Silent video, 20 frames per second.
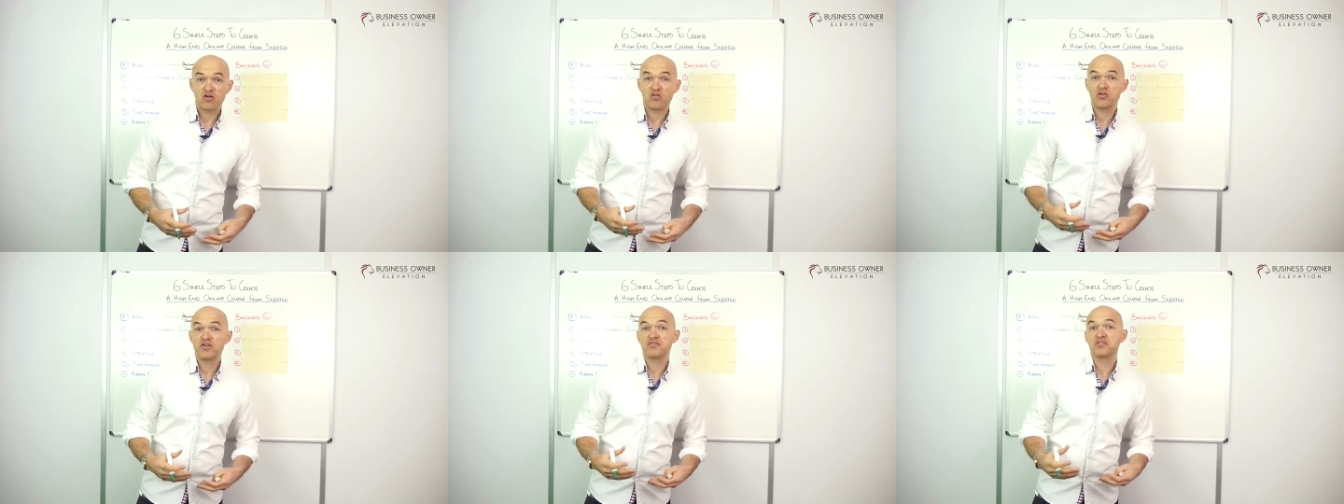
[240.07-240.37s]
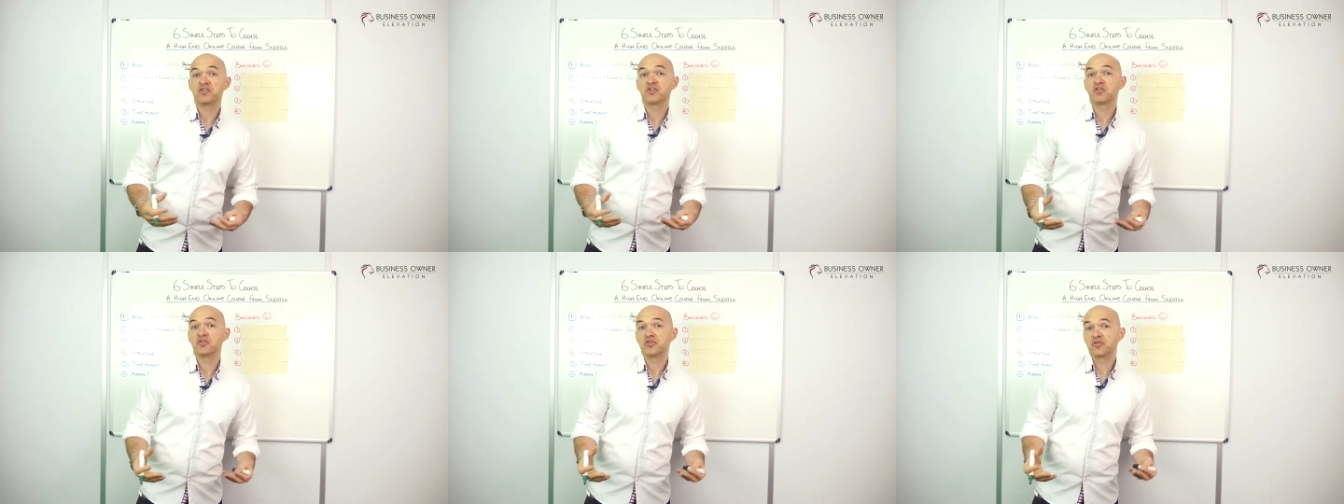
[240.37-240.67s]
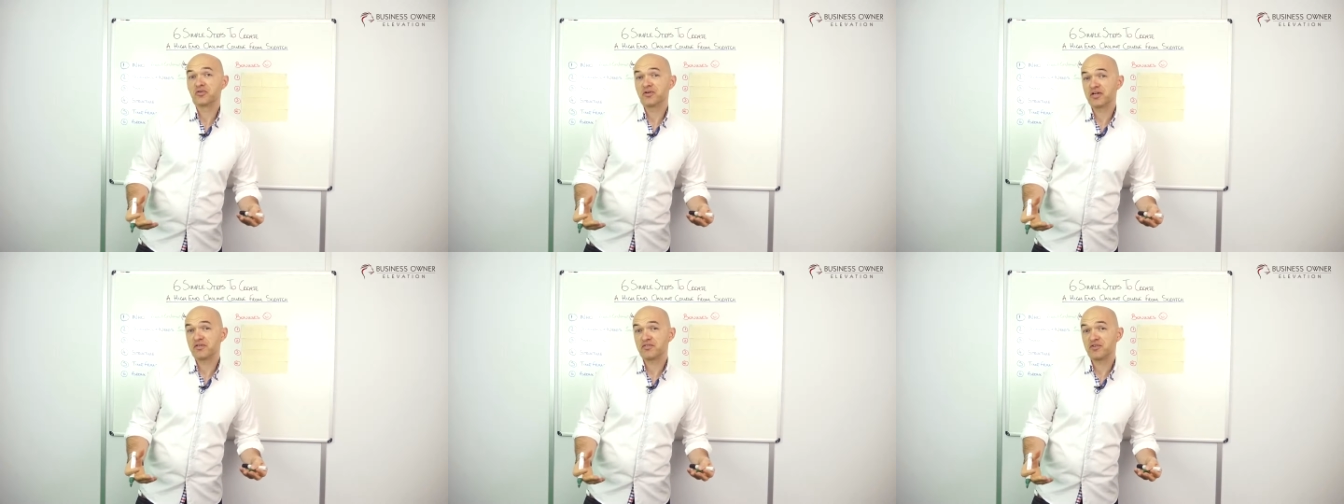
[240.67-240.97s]
or even
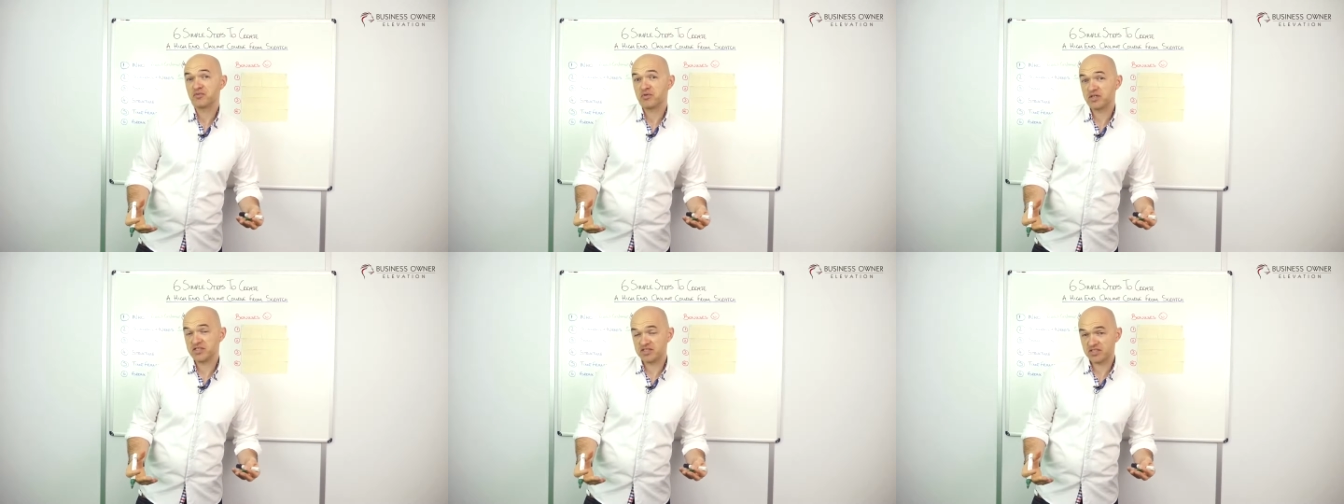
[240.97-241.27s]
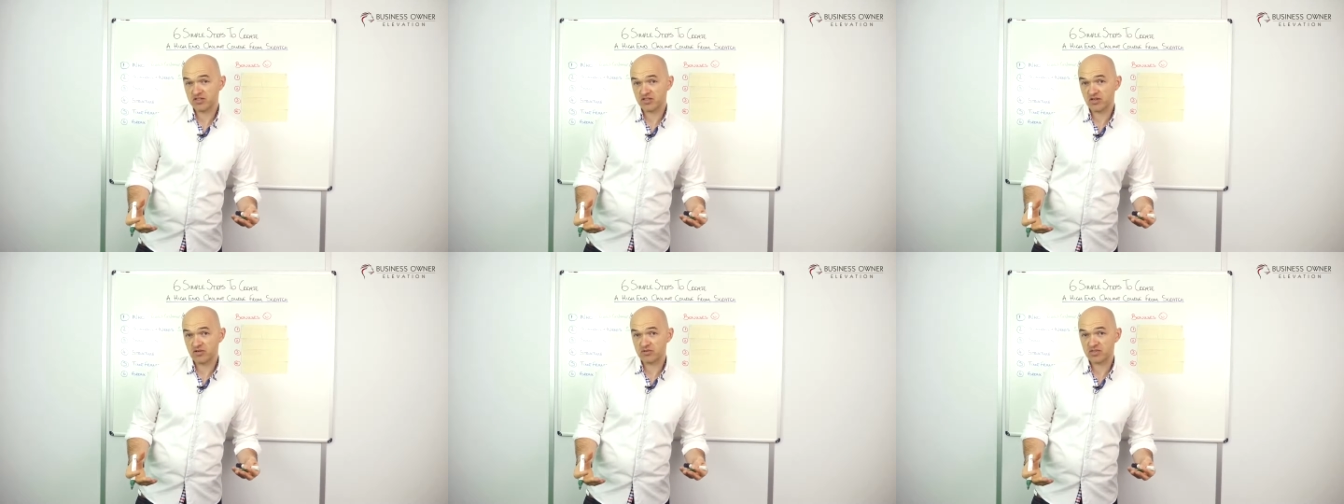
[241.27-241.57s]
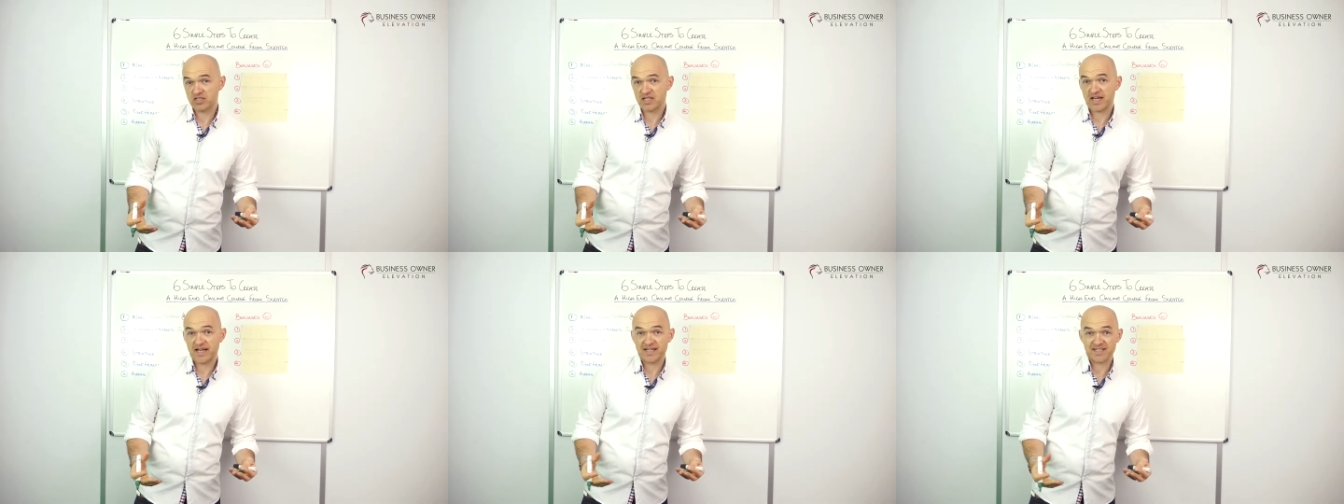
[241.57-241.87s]
Google if you wanted to go
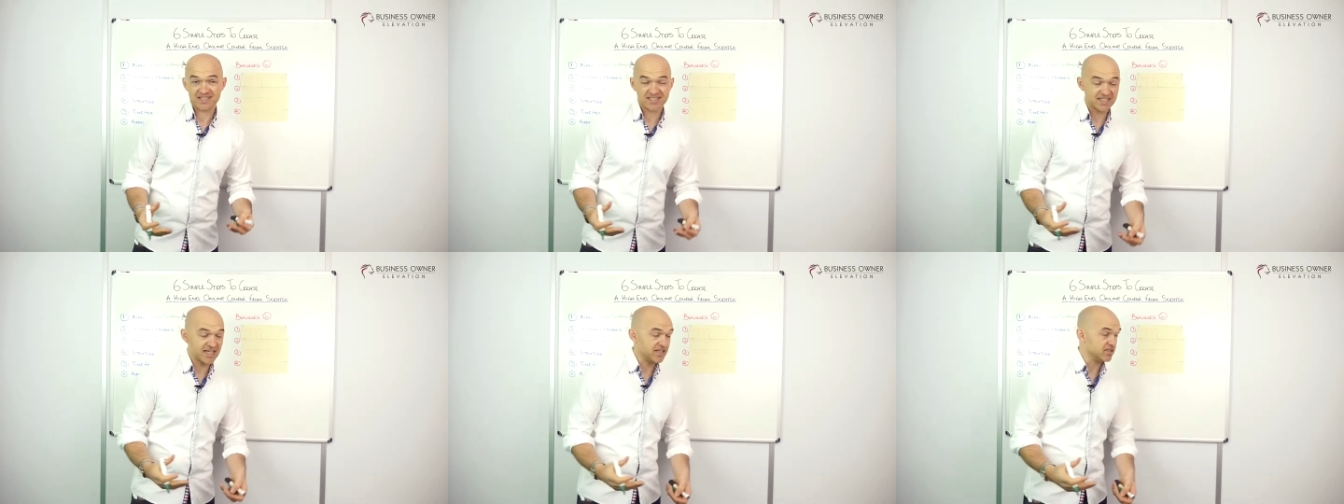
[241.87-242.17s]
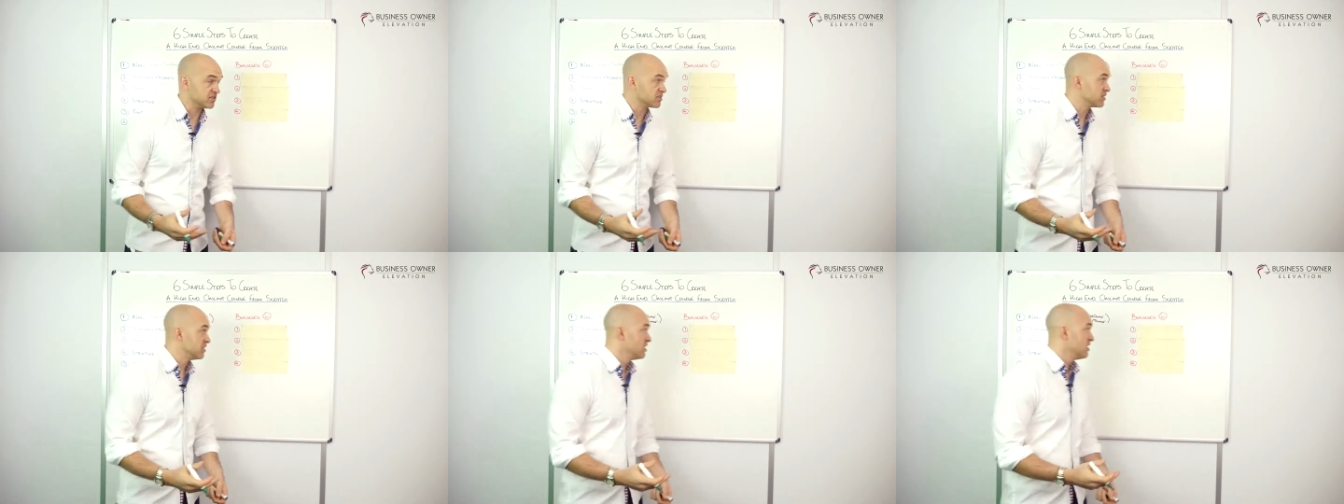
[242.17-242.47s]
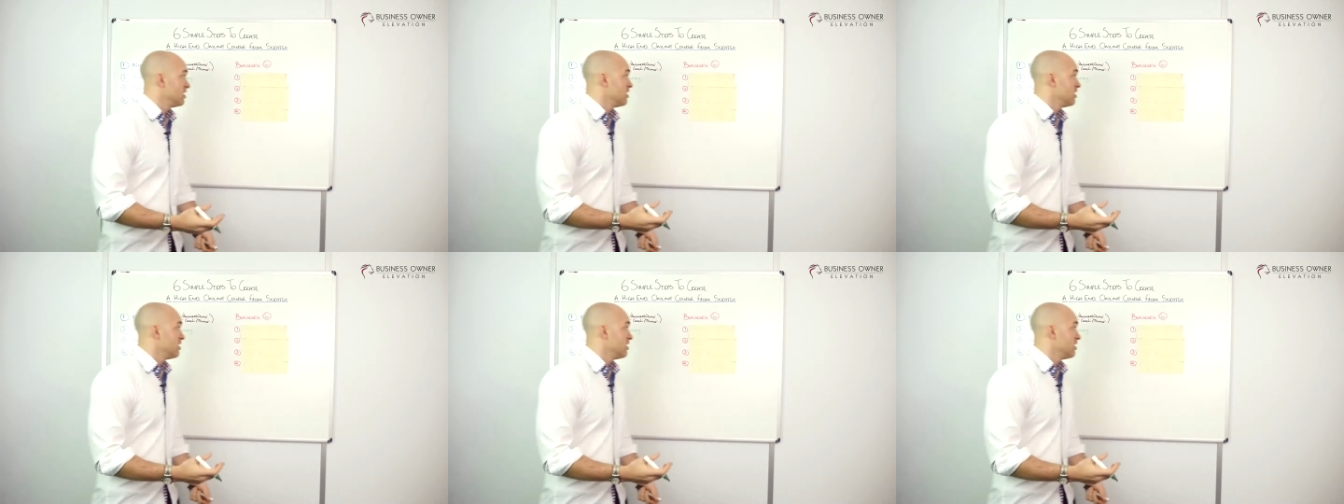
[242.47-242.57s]
to that extent.